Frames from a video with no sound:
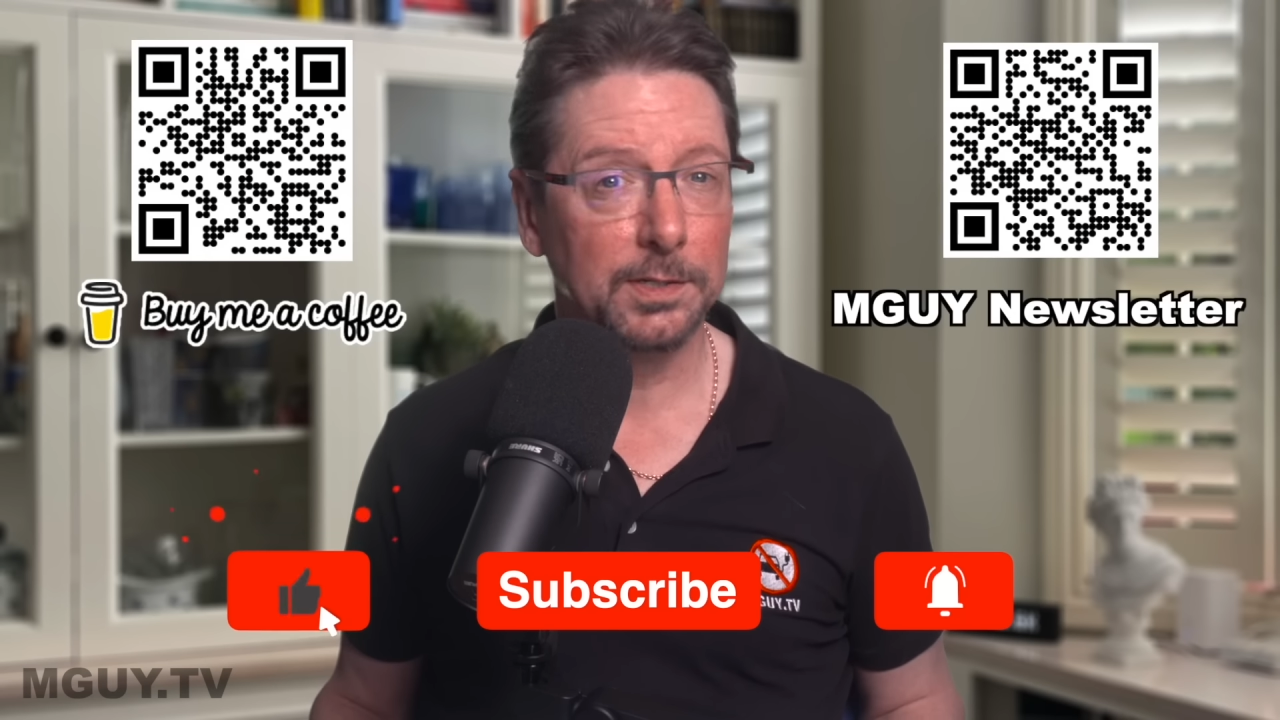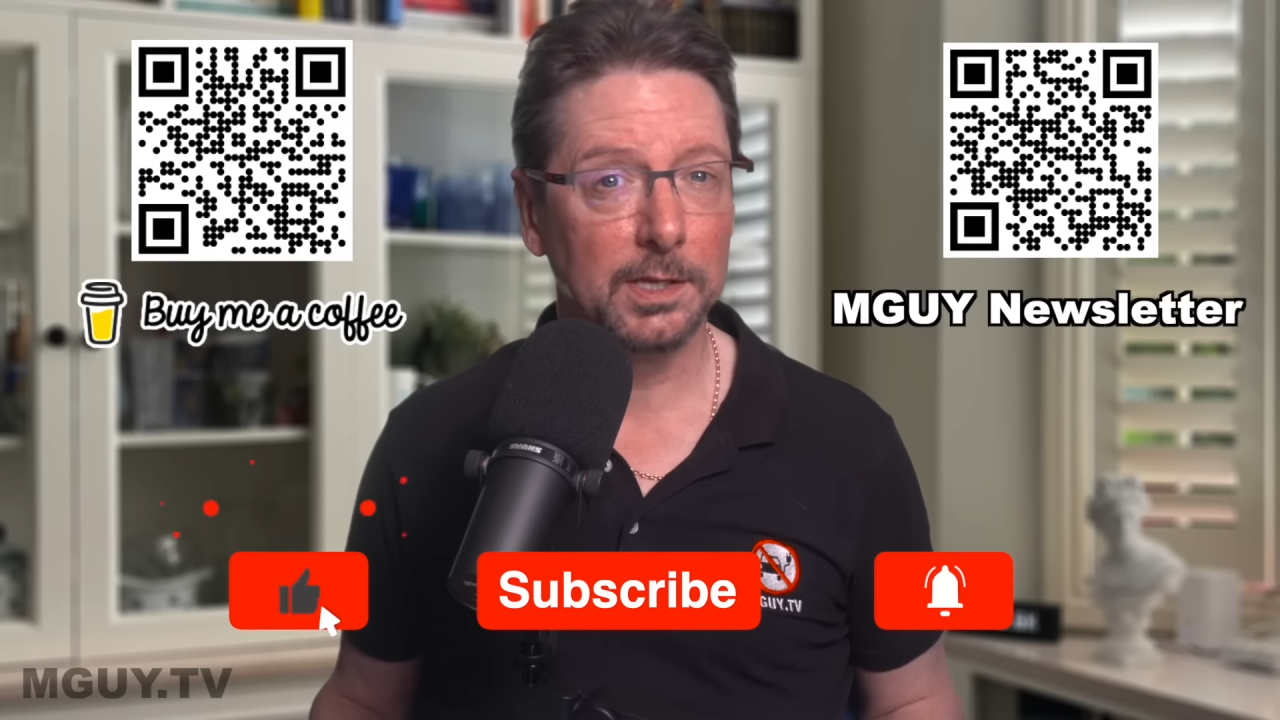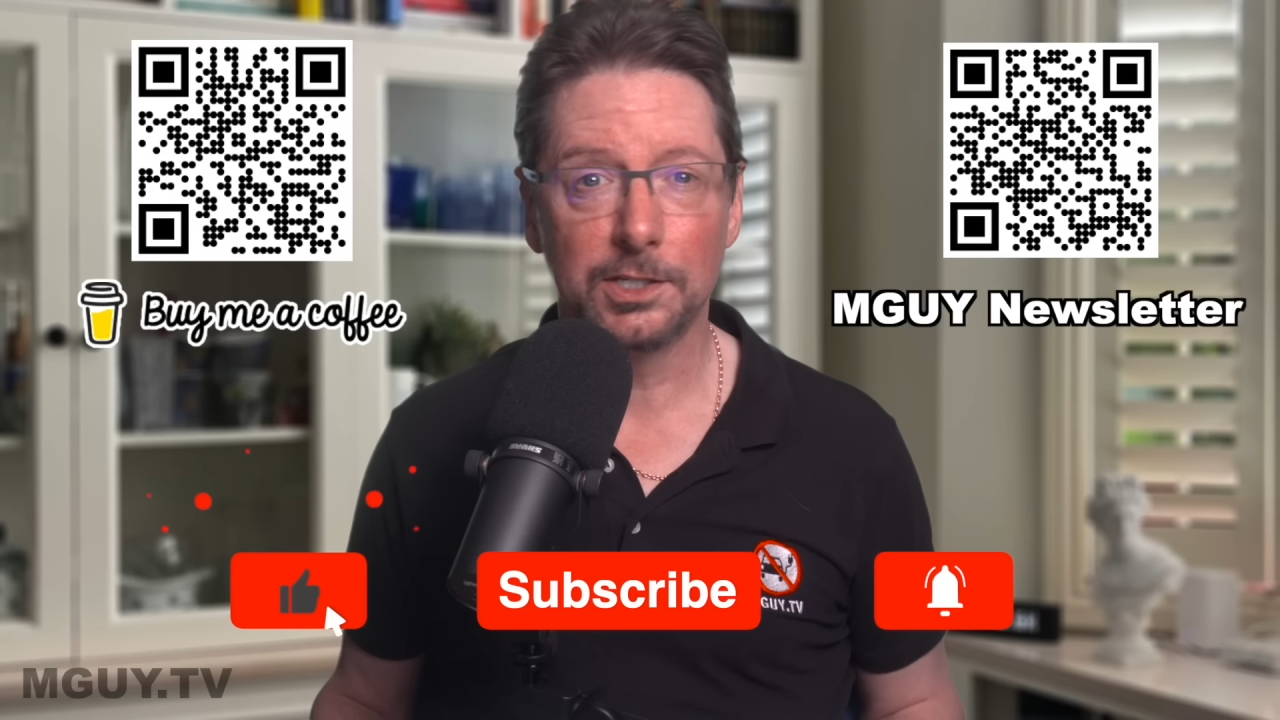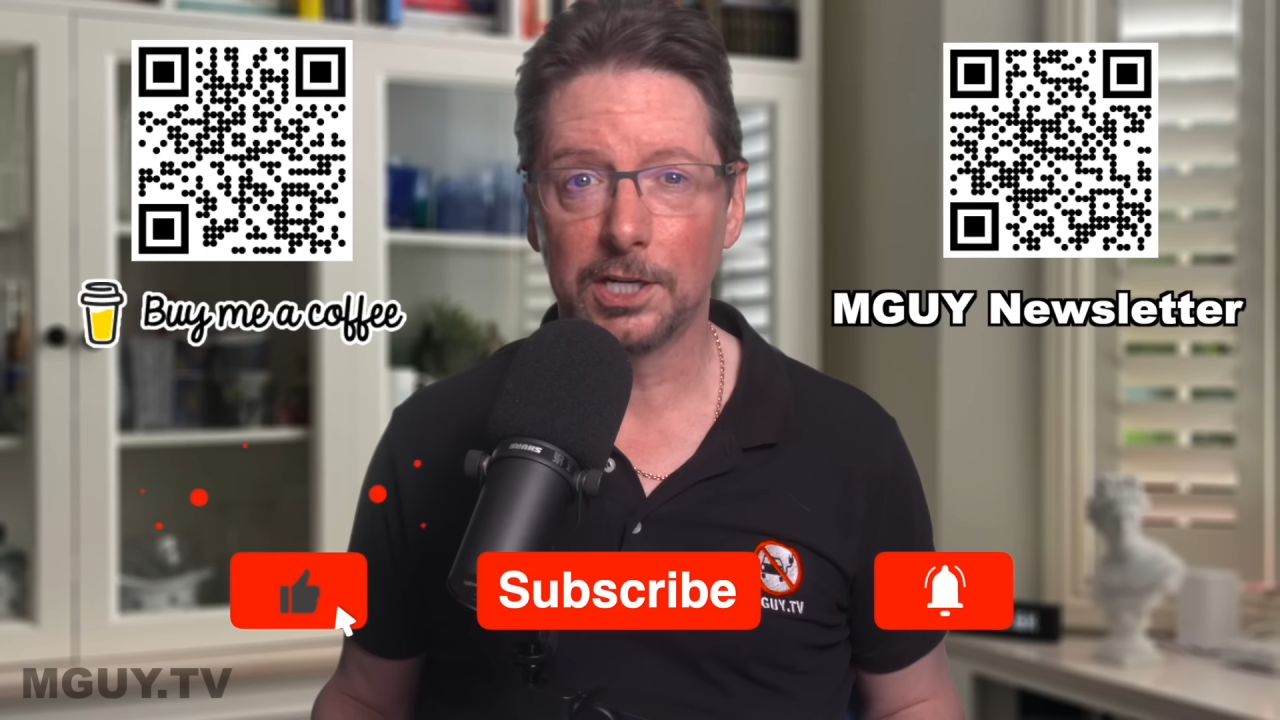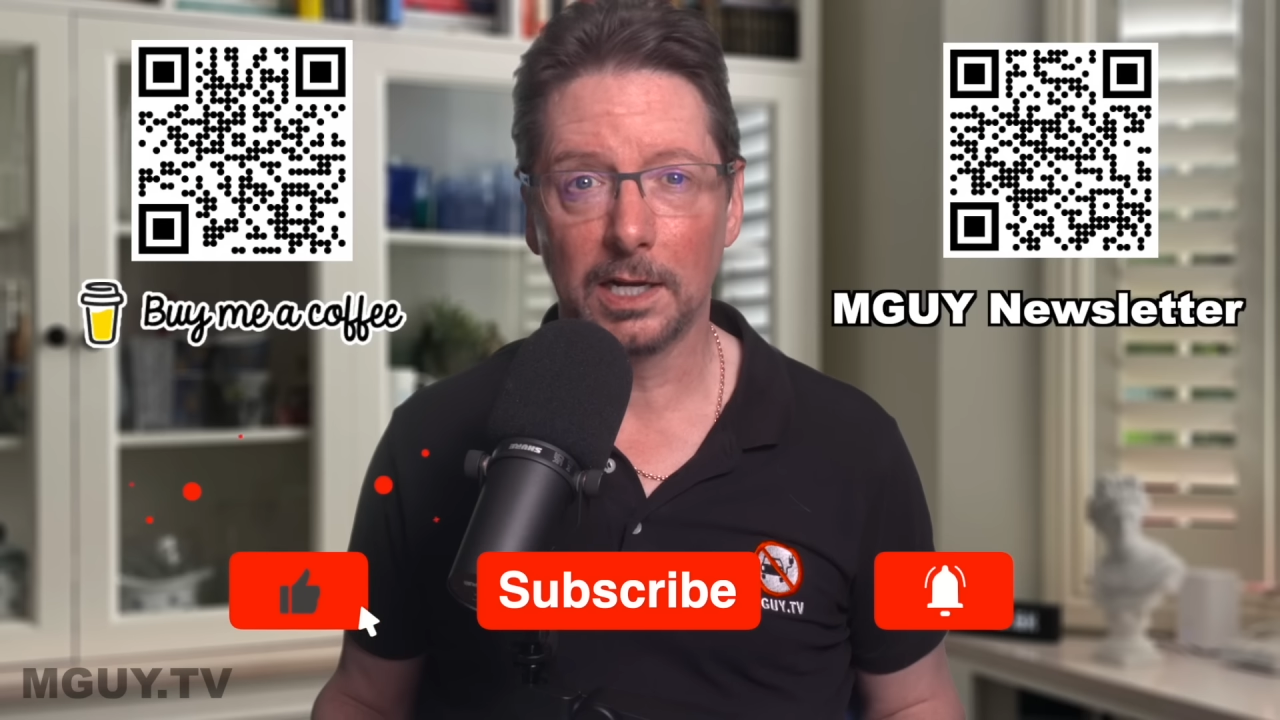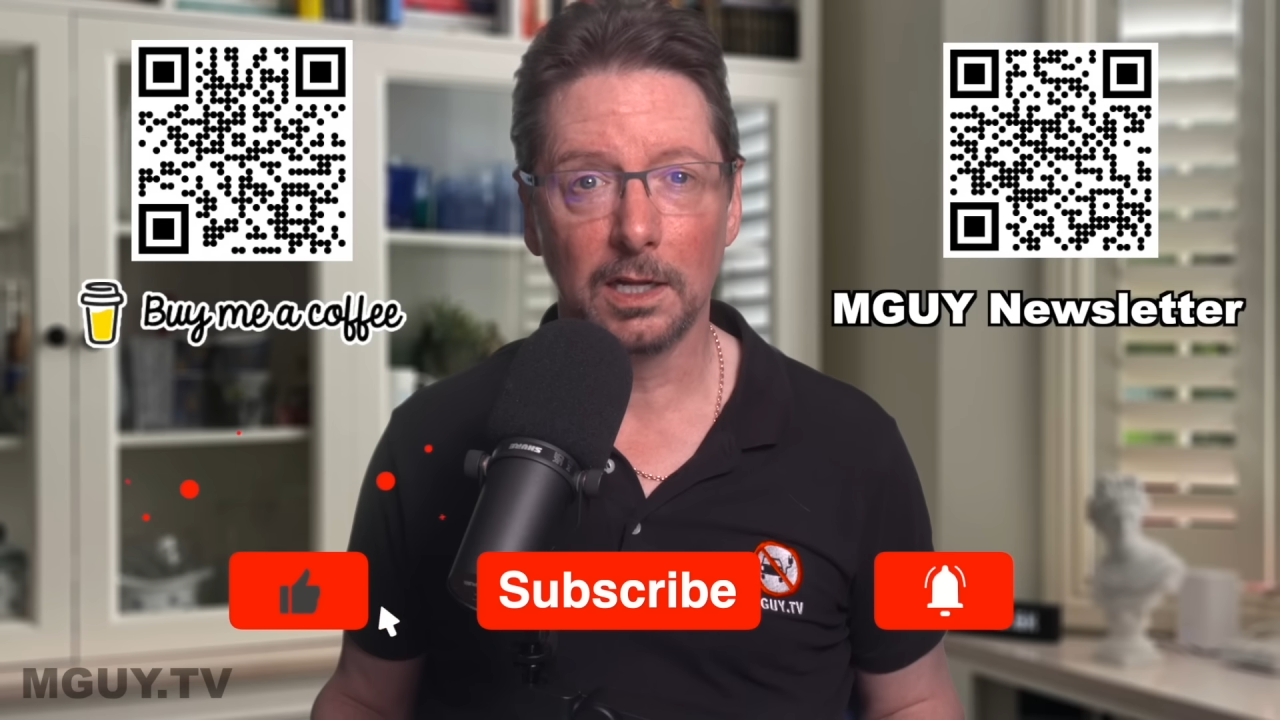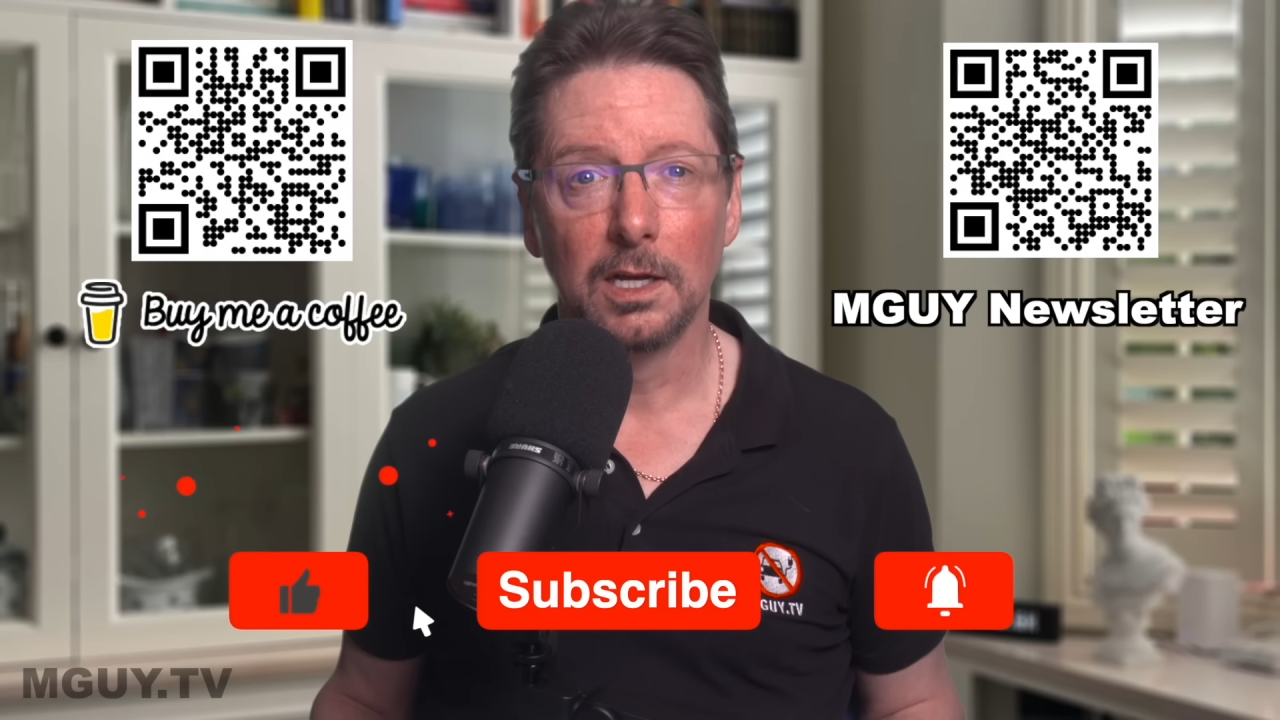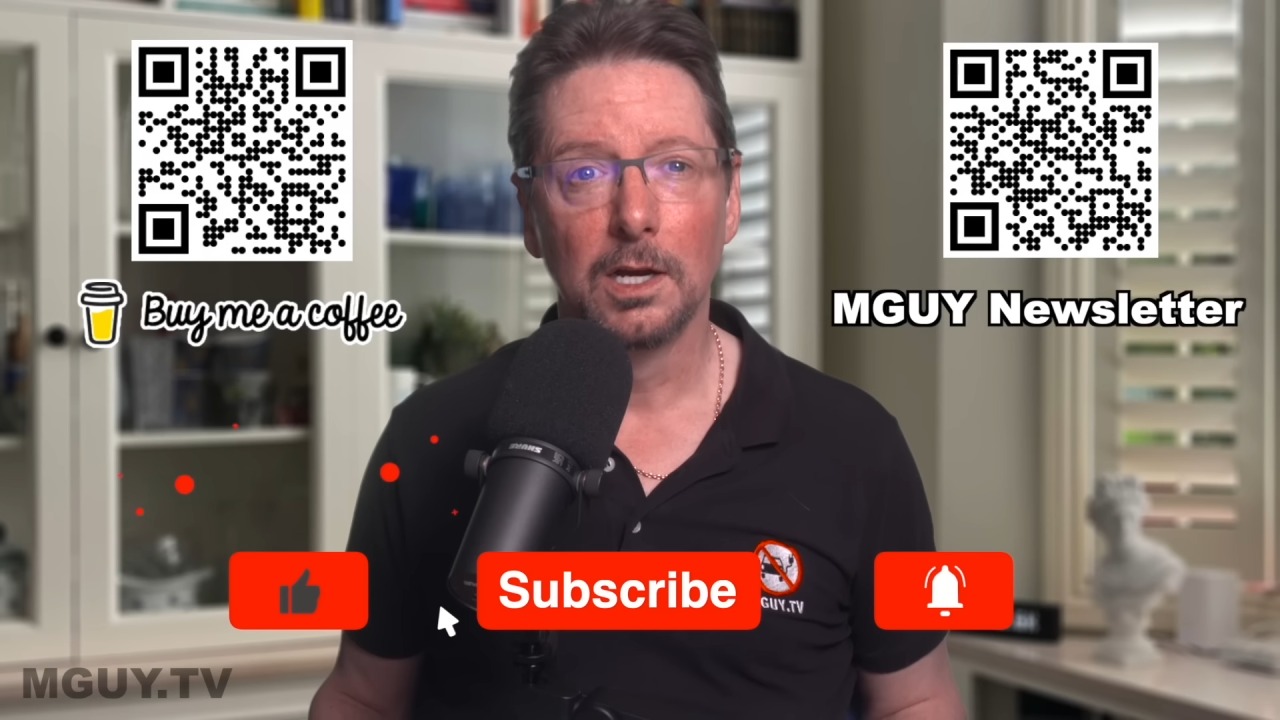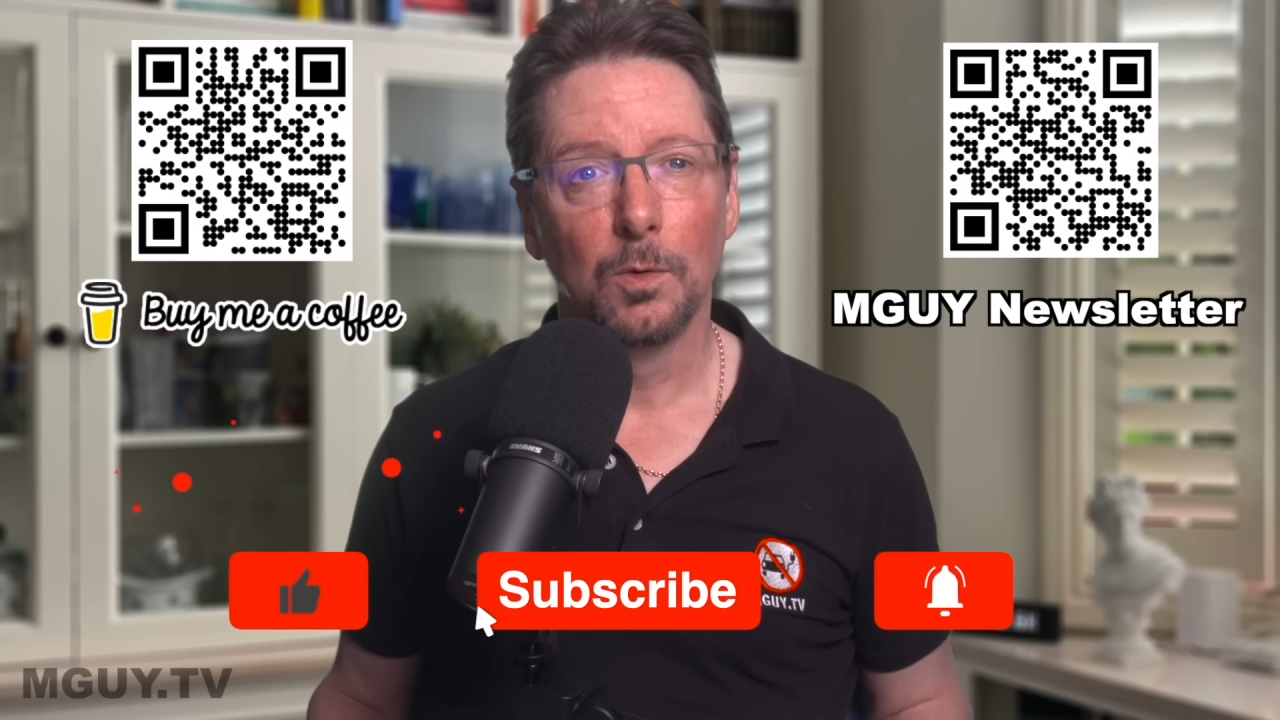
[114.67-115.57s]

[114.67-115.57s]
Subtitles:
to the channel,